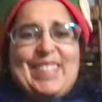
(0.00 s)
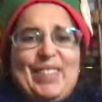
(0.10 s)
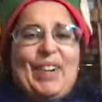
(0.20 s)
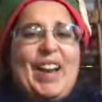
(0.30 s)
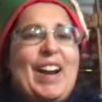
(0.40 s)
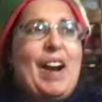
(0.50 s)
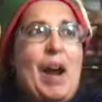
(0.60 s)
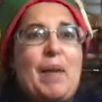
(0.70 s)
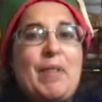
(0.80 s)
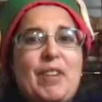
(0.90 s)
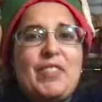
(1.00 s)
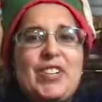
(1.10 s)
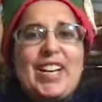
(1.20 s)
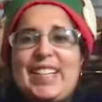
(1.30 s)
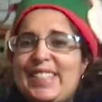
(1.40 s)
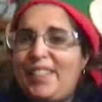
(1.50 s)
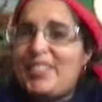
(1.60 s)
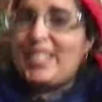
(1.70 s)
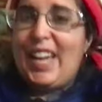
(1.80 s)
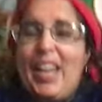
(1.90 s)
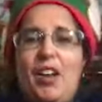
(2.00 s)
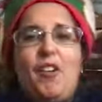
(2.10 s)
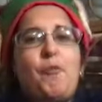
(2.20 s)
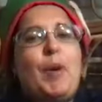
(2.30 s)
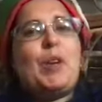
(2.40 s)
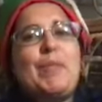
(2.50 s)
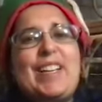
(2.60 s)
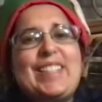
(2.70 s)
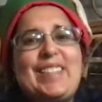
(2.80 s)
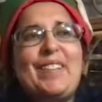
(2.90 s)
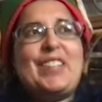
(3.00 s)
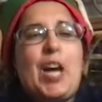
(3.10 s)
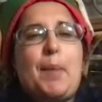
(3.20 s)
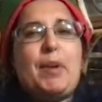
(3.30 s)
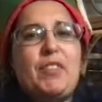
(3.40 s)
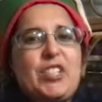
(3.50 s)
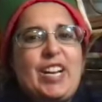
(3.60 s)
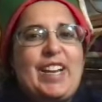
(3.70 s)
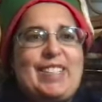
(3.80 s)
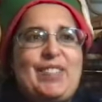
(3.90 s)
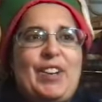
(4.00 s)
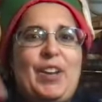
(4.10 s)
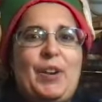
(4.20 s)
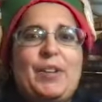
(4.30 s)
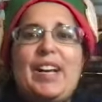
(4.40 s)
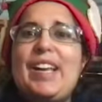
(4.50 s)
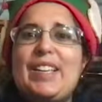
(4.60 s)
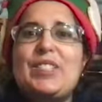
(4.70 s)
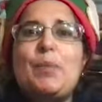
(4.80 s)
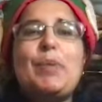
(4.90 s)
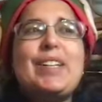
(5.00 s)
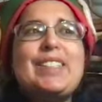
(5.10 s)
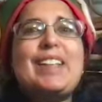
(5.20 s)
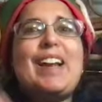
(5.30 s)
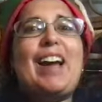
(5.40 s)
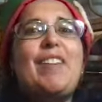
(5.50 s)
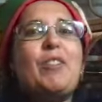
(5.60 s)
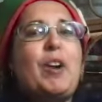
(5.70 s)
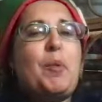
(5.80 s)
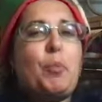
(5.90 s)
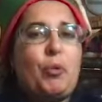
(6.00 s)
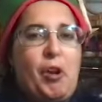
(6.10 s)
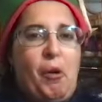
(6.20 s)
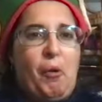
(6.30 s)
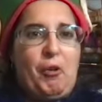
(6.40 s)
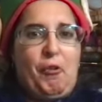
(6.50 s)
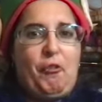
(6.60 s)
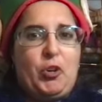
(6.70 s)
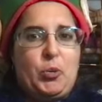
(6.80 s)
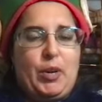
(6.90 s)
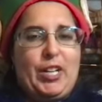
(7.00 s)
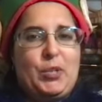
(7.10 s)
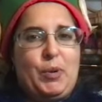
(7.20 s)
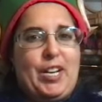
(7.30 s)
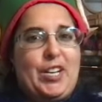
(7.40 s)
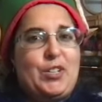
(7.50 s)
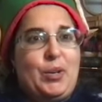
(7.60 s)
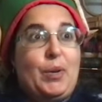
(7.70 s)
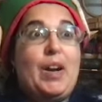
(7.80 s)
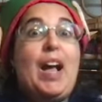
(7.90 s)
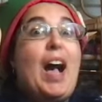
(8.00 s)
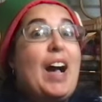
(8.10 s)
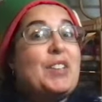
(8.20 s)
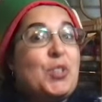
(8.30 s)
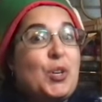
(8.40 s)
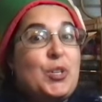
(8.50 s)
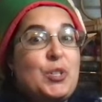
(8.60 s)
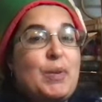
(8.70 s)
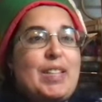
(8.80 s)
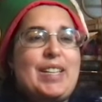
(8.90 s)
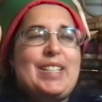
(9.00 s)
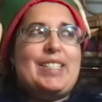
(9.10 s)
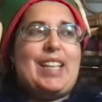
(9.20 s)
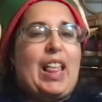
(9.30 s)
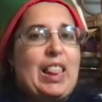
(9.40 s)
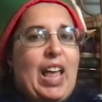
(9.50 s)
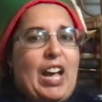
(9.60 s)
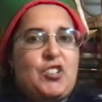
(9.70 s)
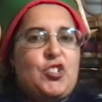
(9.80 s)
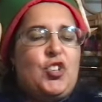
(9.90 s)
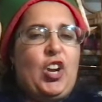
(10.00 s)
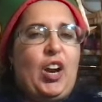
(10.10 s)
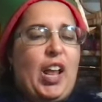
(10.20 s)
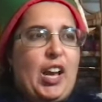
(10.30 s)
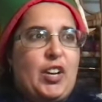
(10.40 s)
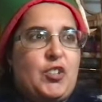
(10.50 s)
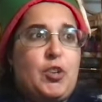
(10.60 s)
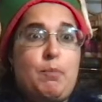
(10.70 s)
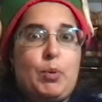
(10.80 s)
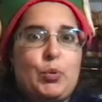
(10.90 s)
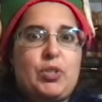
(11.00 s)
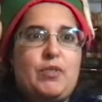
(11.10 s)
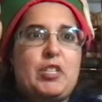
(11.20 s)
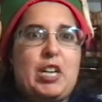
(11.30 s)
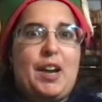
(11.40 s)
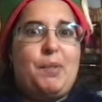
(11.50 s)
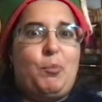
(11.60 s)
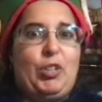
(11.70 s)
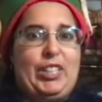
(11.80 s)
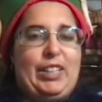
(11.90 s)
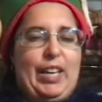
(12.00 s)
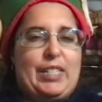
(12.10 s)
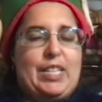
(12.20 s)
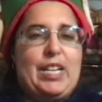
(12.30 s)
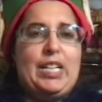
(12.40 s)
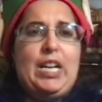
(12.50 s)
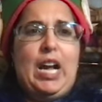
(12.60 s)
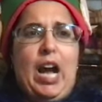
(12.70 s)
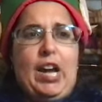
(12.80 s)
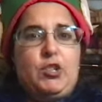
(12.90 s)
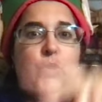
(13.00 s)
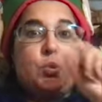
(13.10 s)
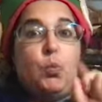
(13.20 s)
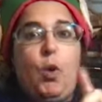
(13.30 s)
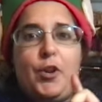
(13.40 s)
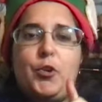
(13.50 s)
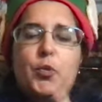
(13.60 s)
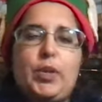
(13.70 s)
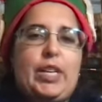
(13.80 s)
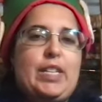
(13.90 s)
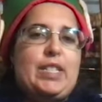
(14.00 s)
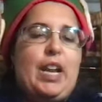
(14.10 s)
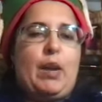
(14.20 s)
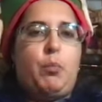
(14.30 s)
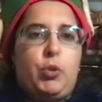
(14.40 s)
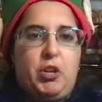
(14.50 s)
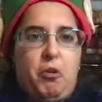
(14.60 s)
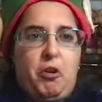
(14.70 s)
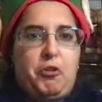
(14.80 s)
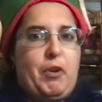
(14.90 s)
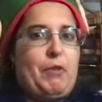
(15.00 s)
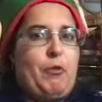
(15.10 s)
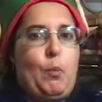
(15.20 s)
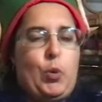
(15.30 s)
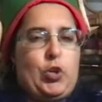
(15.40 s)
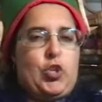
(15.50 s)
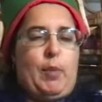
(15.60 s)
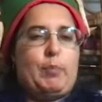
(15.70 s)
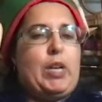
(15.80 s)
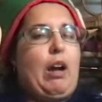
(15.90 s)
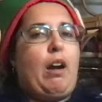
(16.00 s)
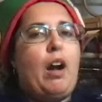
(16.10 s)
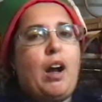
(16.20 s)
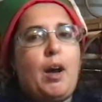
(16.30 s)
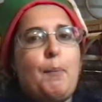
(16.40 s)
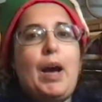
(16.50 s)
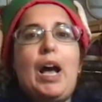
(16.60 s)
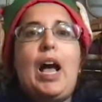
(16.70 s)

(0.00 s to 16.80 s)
Right here. I'm here for day 17 of BookMas. So the topic for today's video is the books that I have already pre-ordered for 2022. I started doing this last year and I actually most of the time really liked it. I choose one new release and I pre-order it from bookshop.com.